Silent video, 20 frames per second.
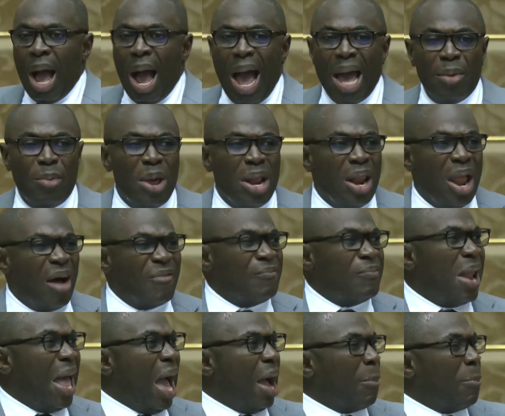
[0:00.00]
And we
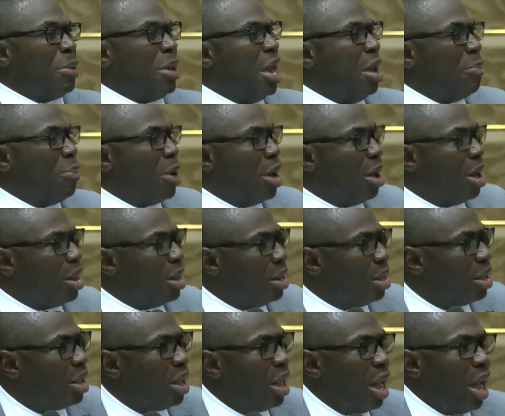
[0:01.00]
love black
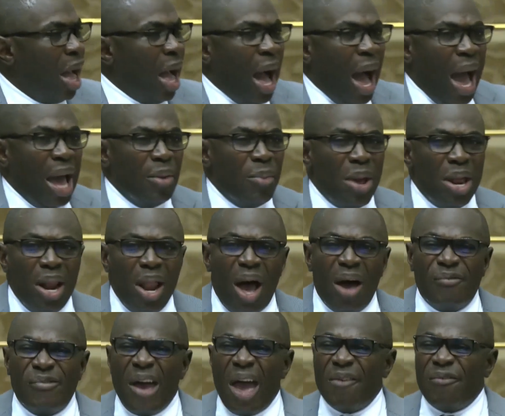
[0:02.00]
people. And we
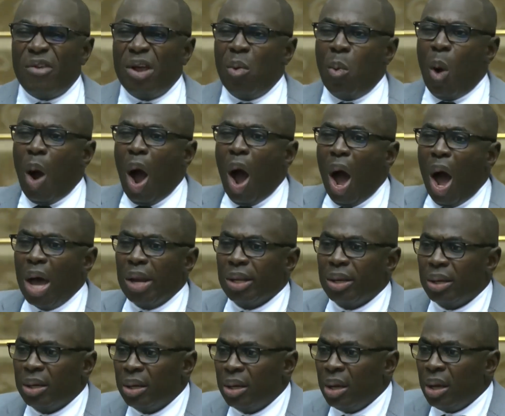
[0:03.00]
love
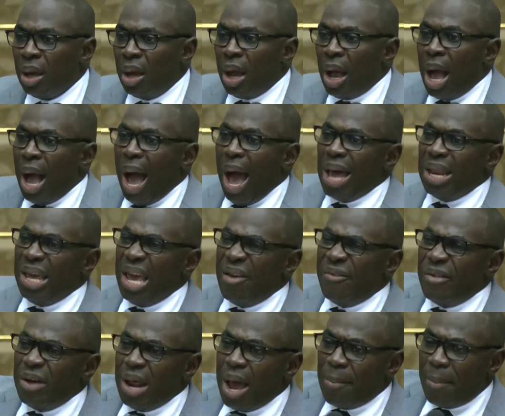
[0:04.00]
everyone. And
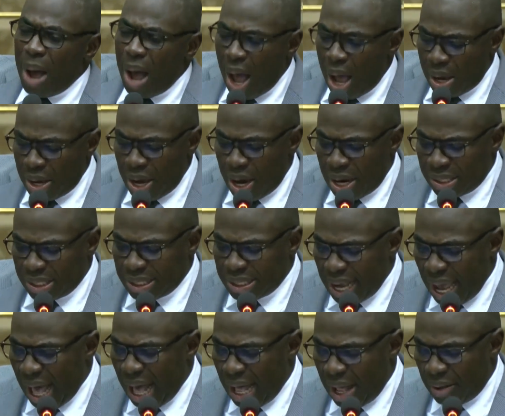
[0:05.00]
even among
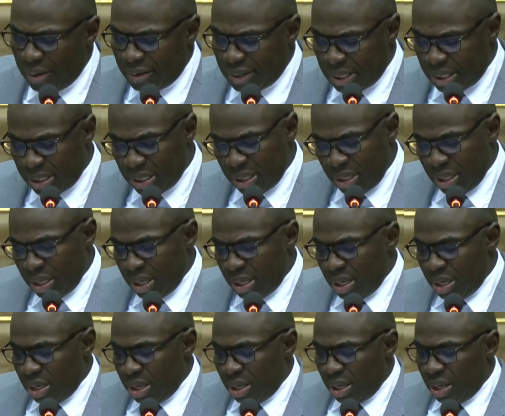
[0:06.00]
yourselves,
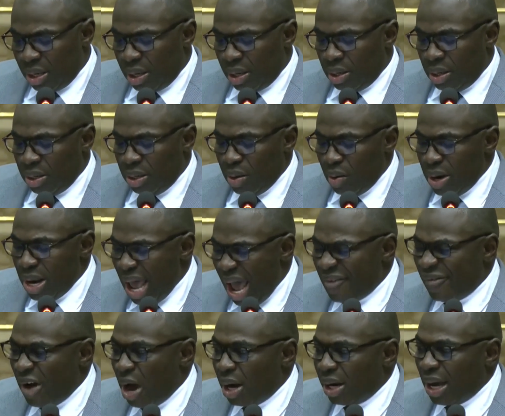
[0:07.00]
you
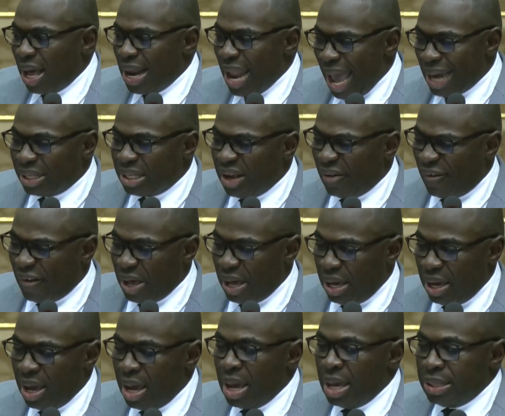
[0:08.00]
never
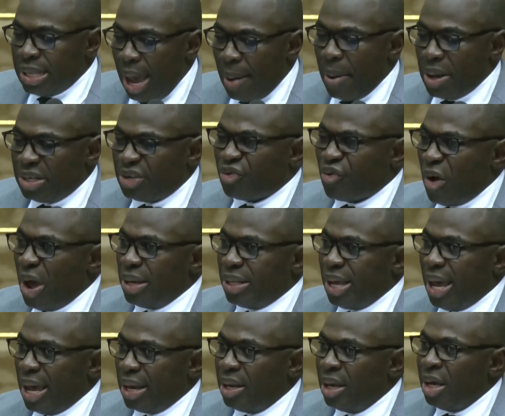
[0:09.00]
collectively
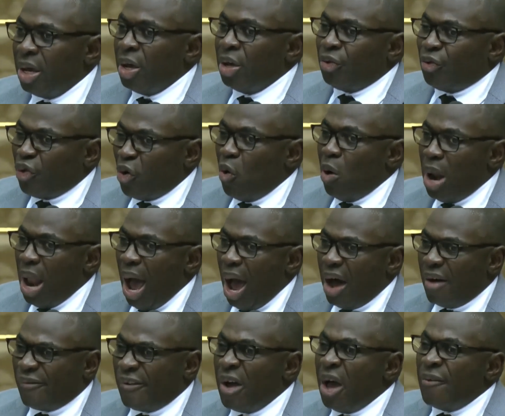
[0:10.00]
demonstrated true
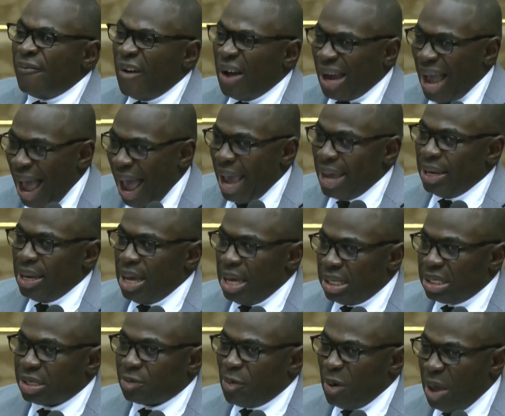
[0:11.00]
love for
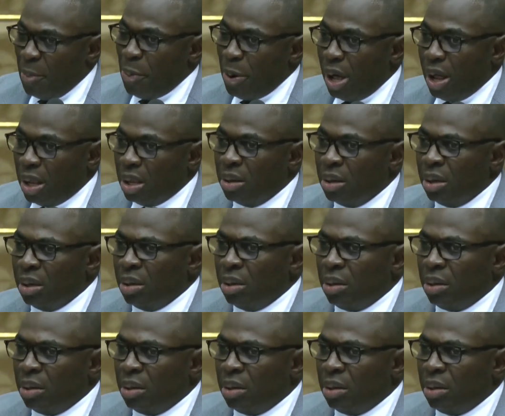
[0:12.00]
Guyanese people.